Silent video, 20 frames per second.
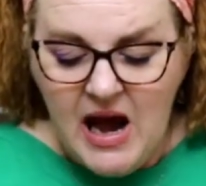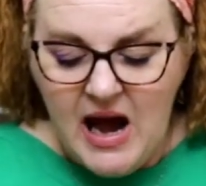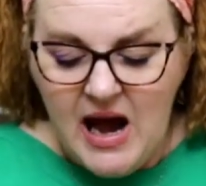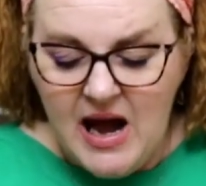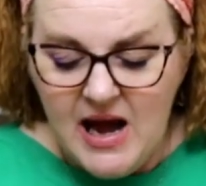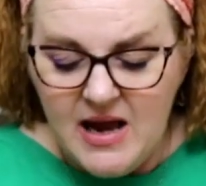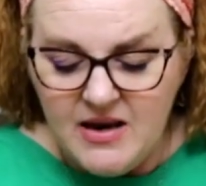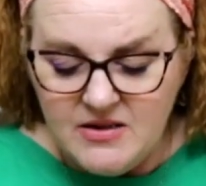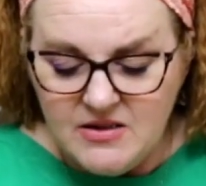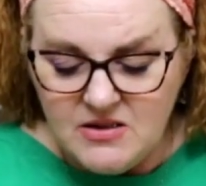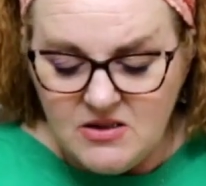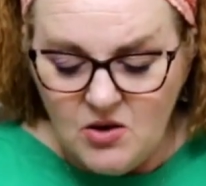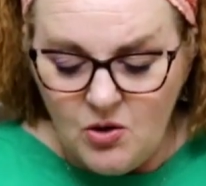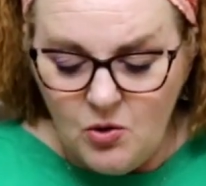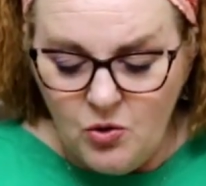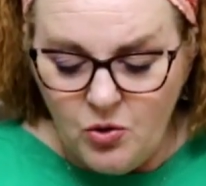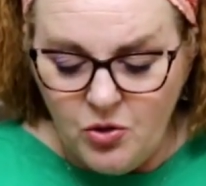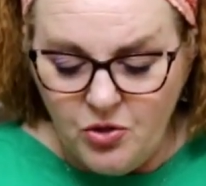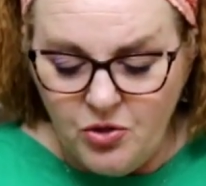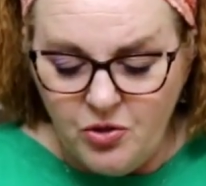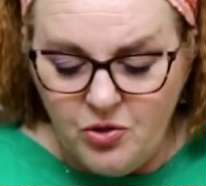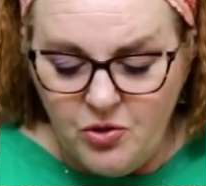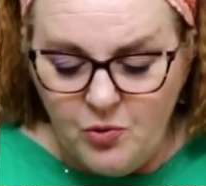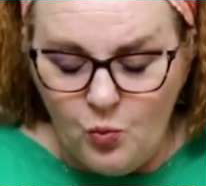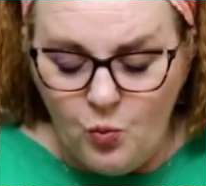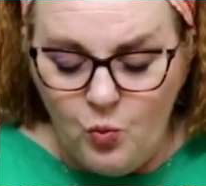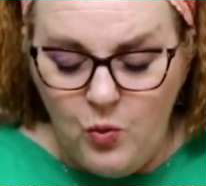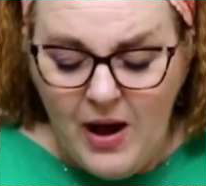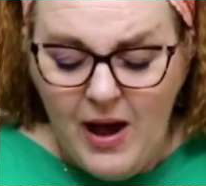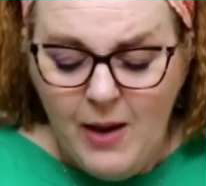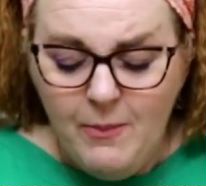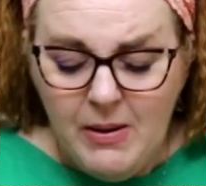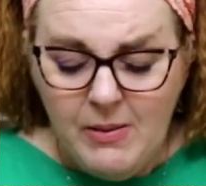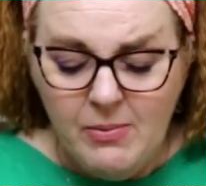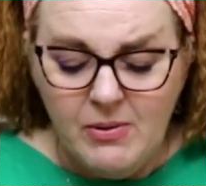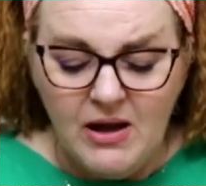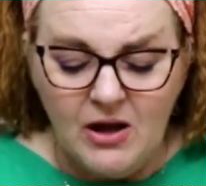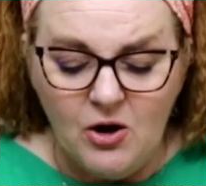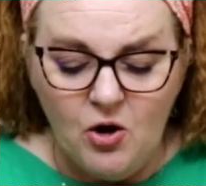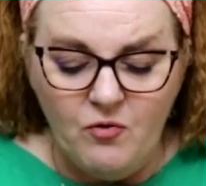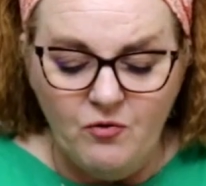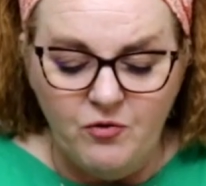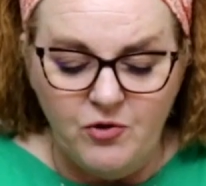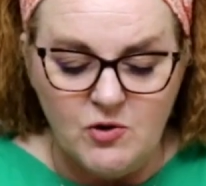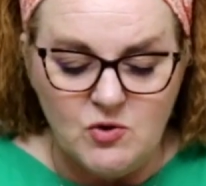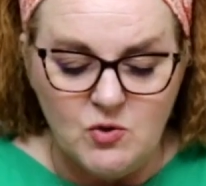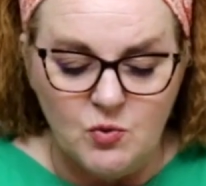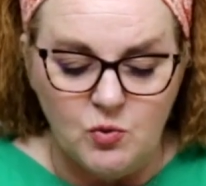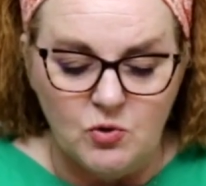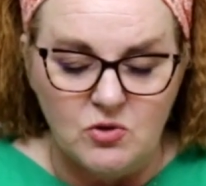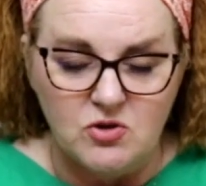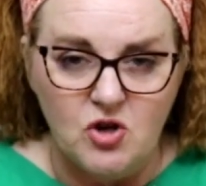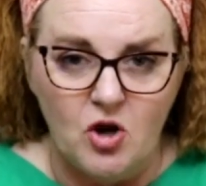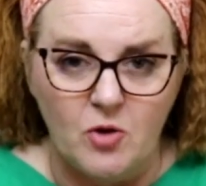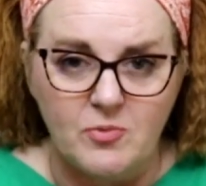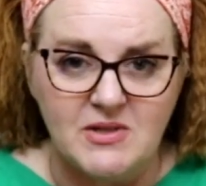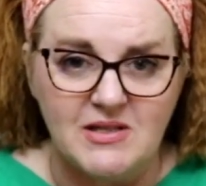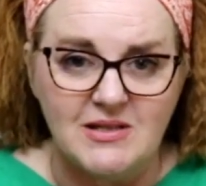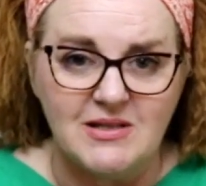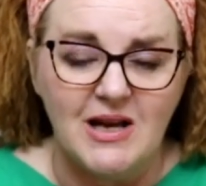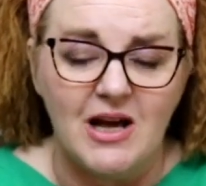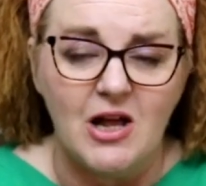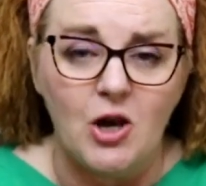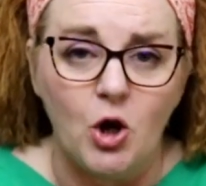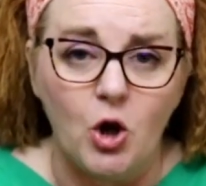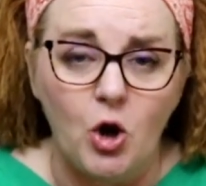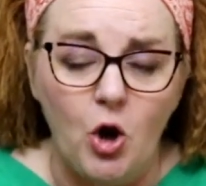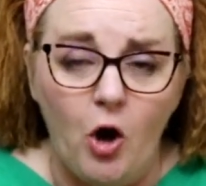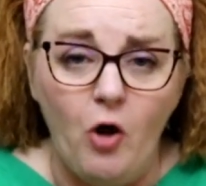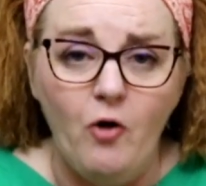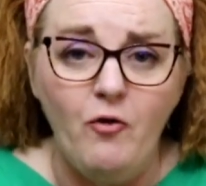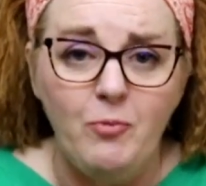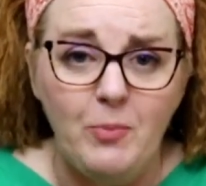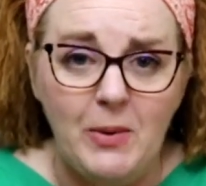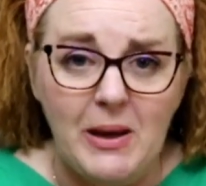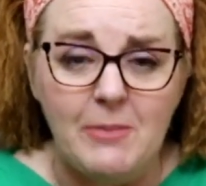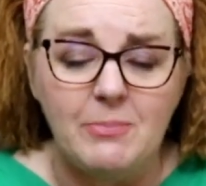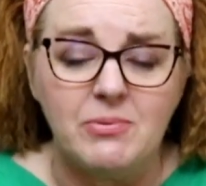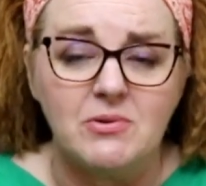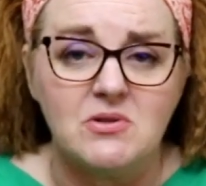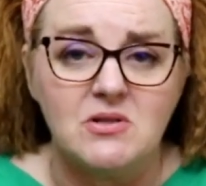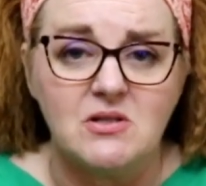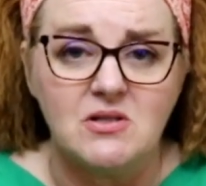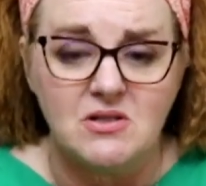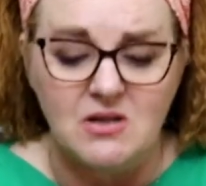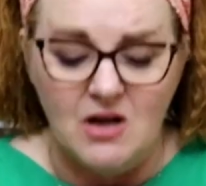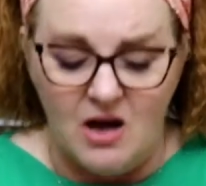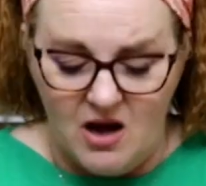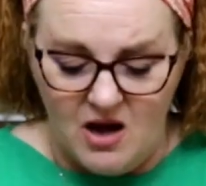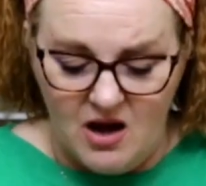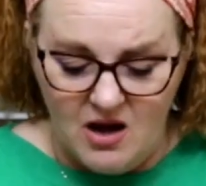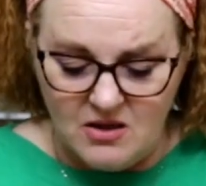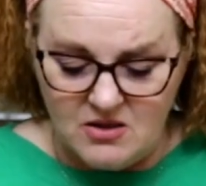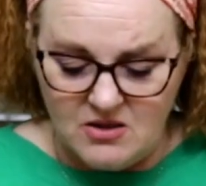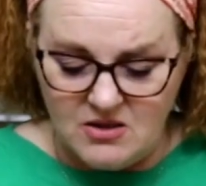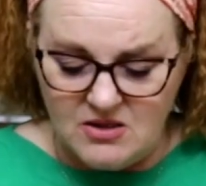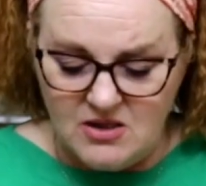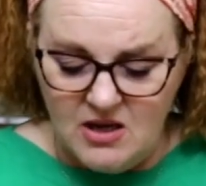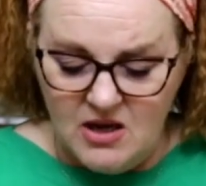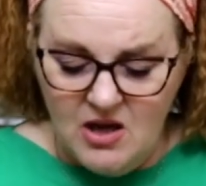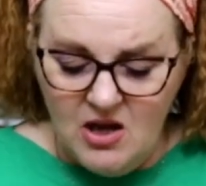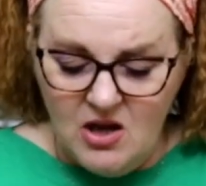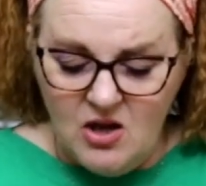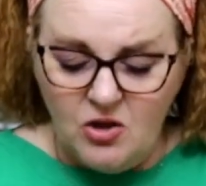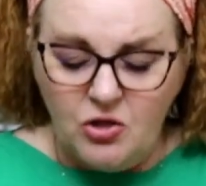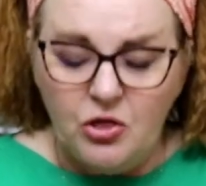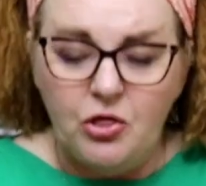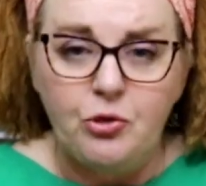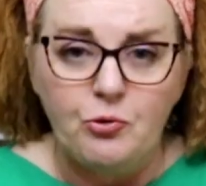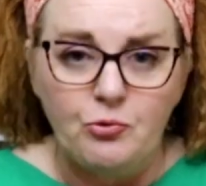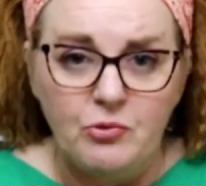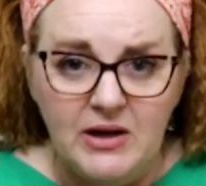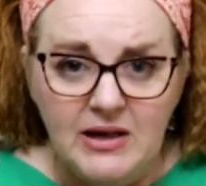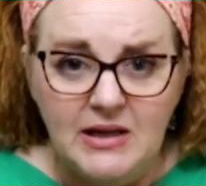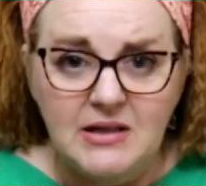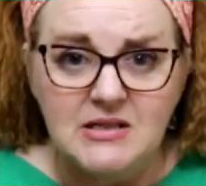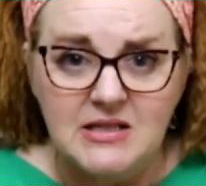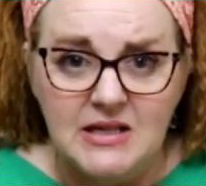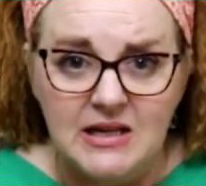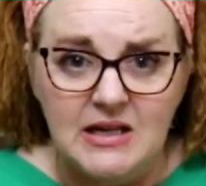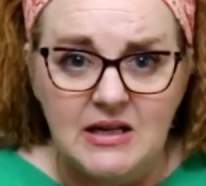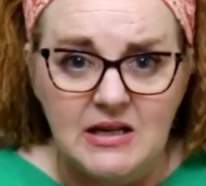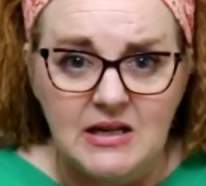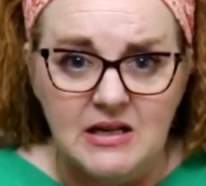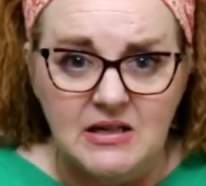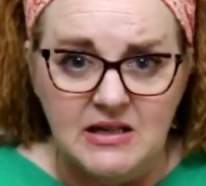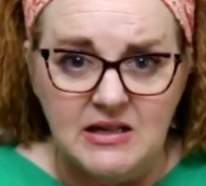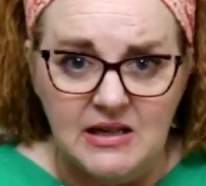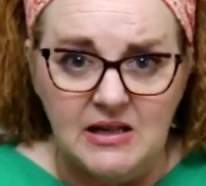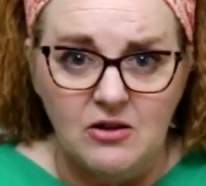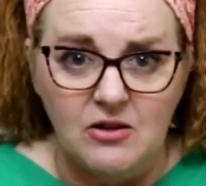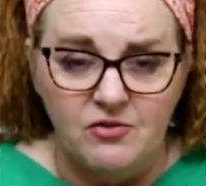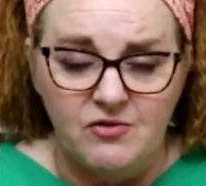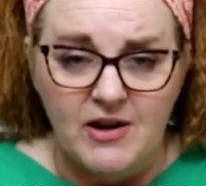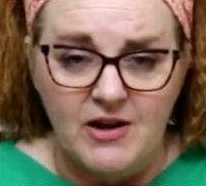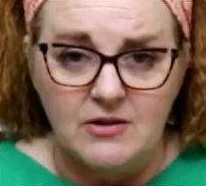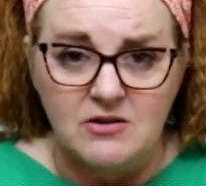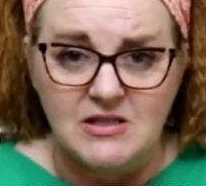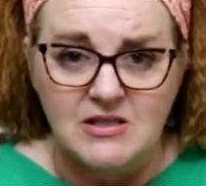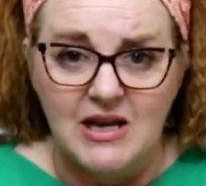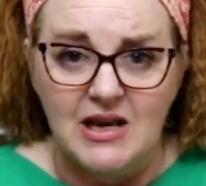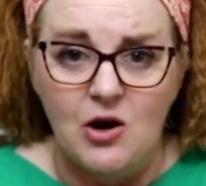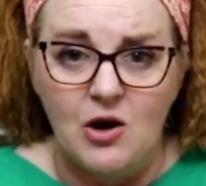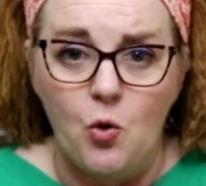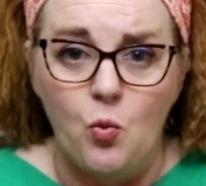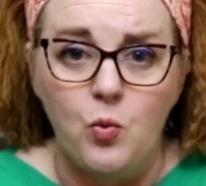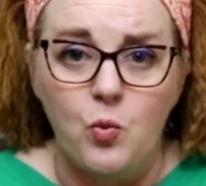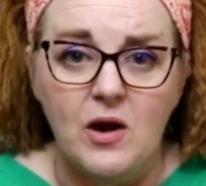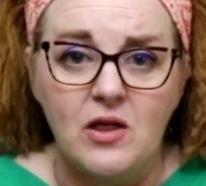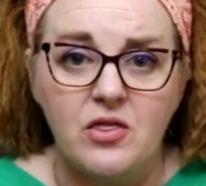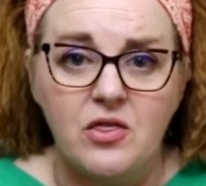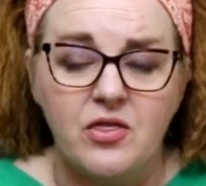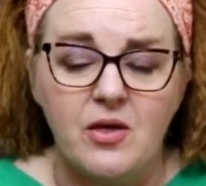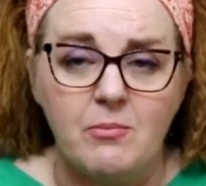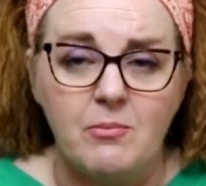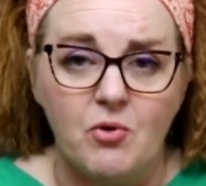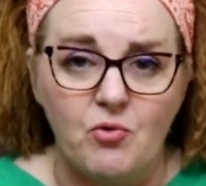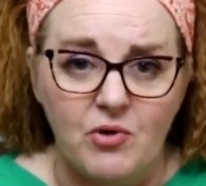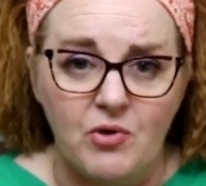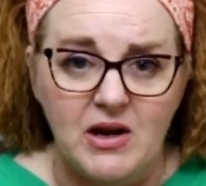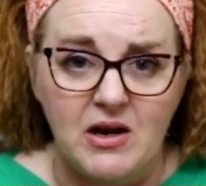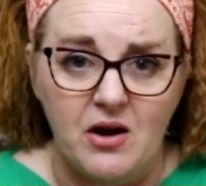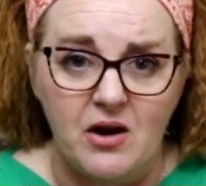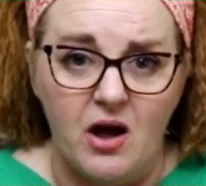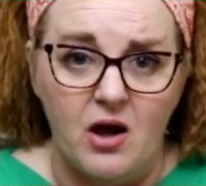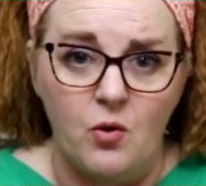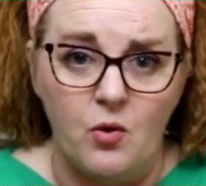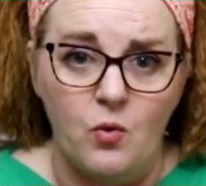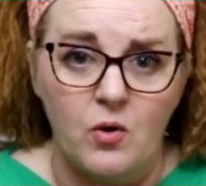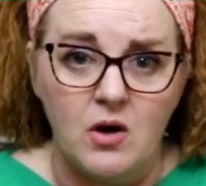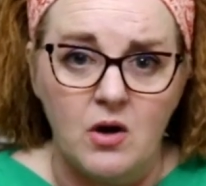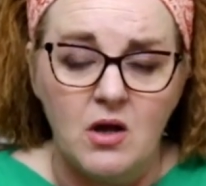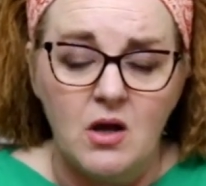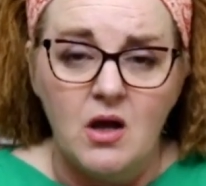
And where people get confused with wool tops is that a lot of people start 3D needle felting with merino.